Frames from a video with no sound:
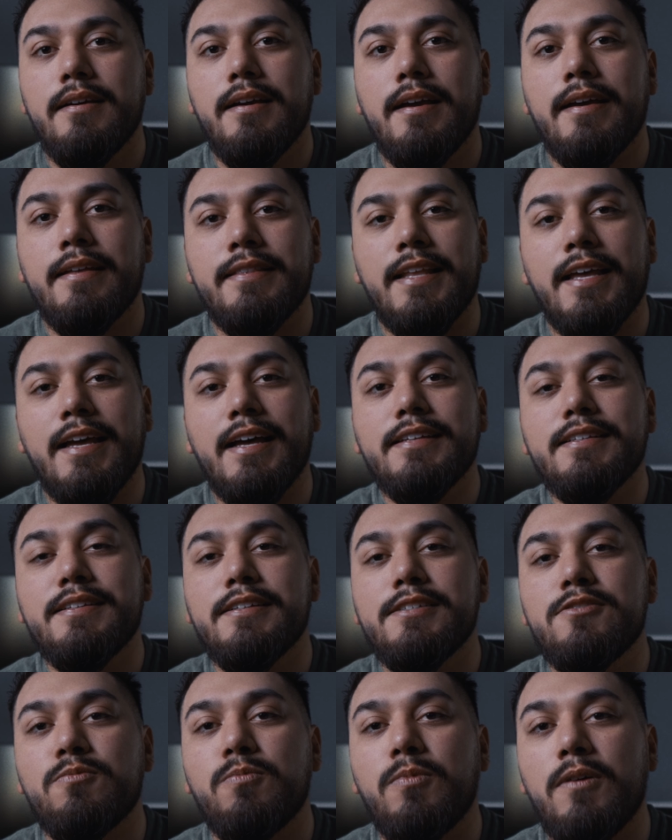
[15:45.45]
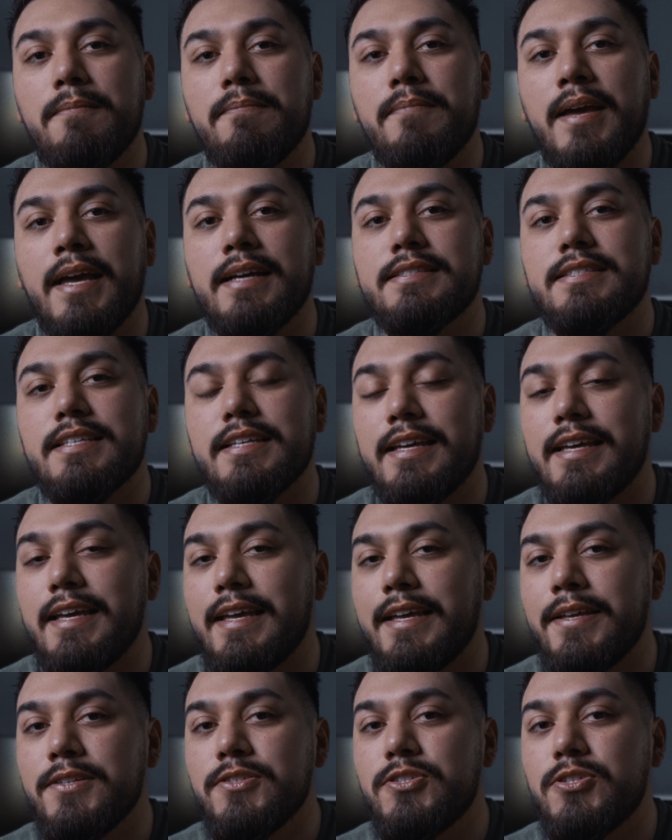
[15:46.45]
And that is what makes it
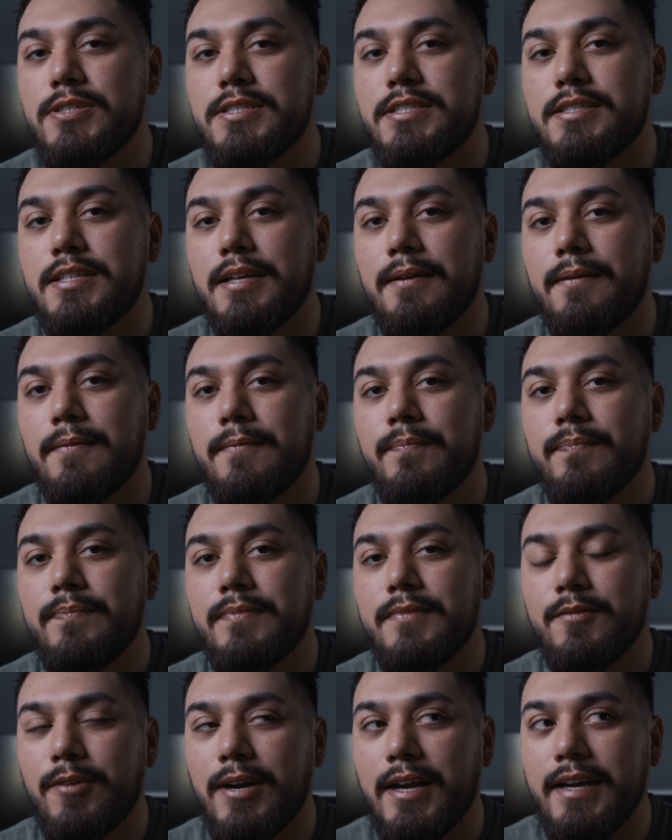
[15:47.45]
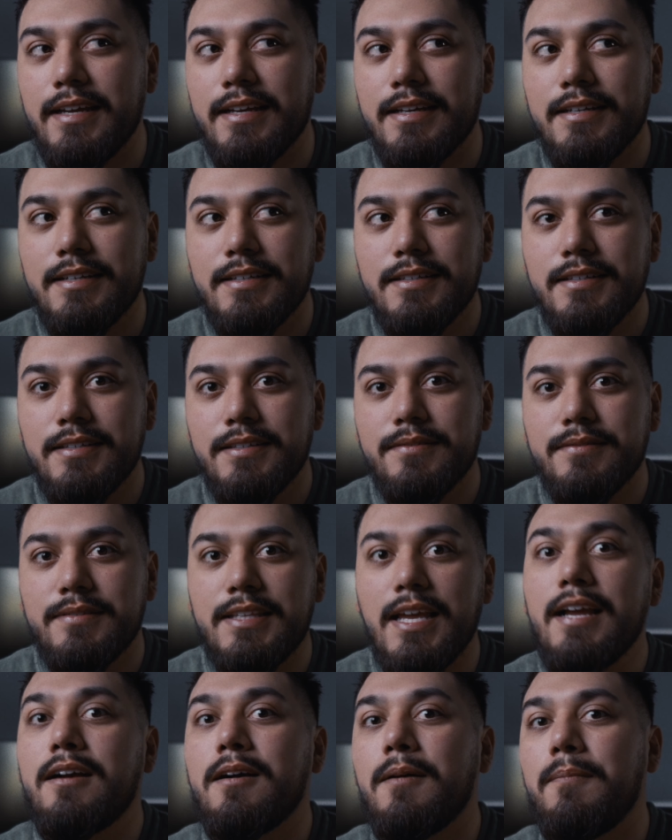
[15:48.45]
interesting, right?
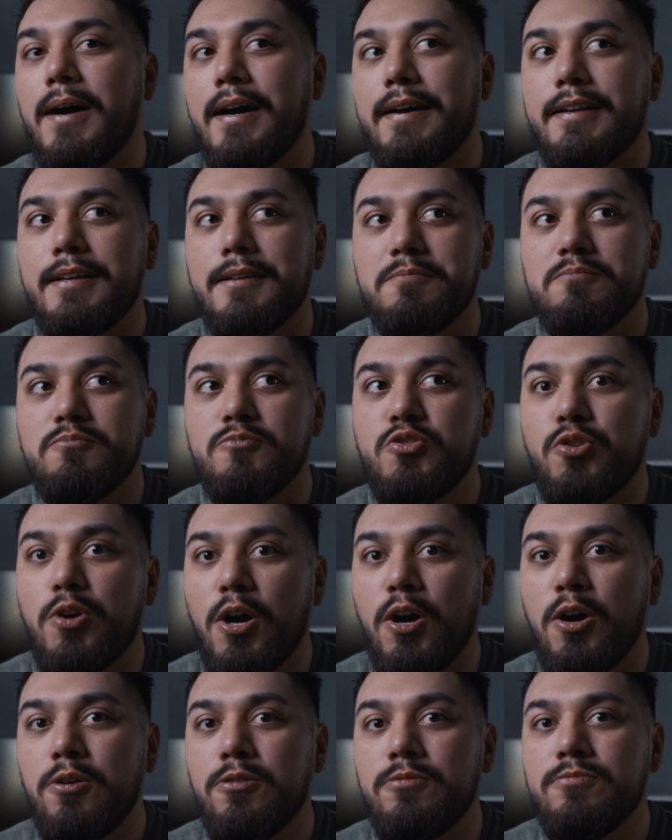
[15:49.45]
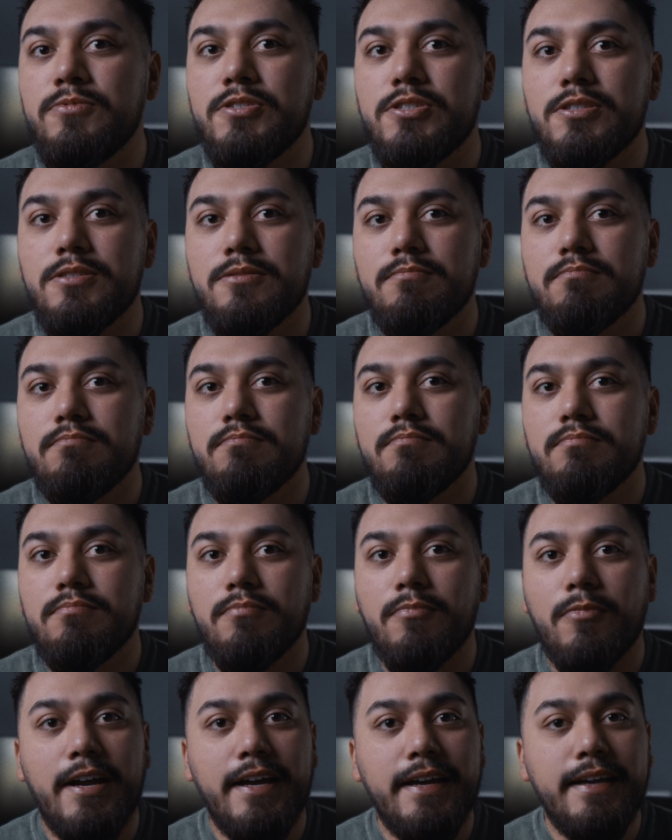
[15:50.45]
Think about it. Drones,
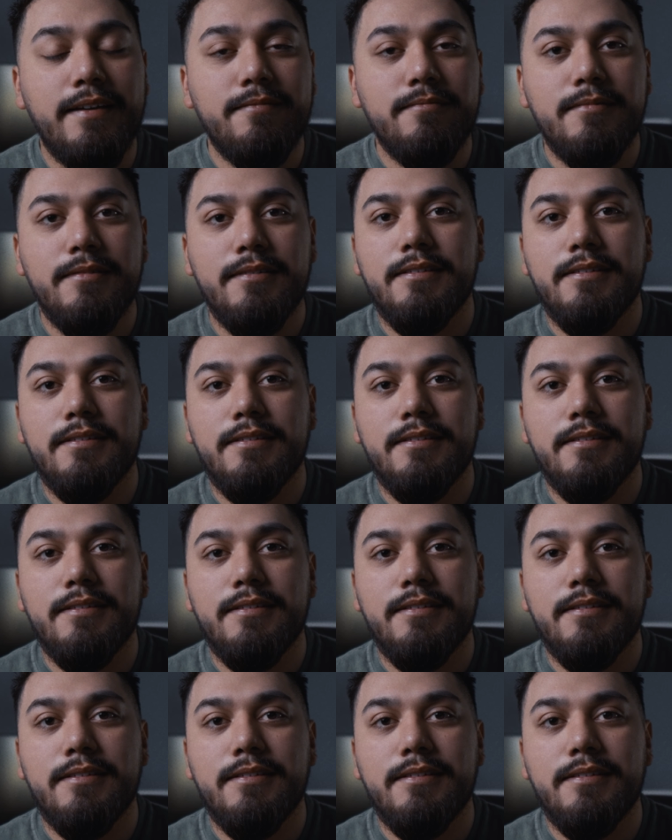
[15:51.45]
right?